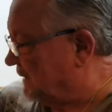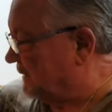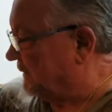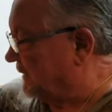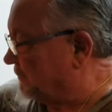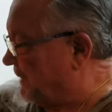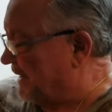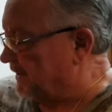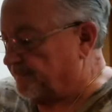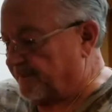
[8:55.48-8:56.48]
This pan
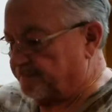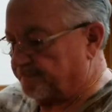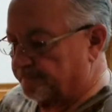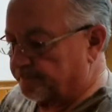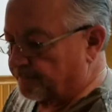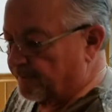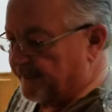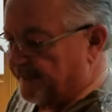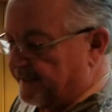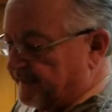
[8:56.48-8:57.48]
has been
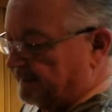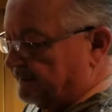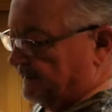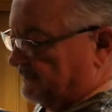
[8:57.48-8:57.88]
preheating at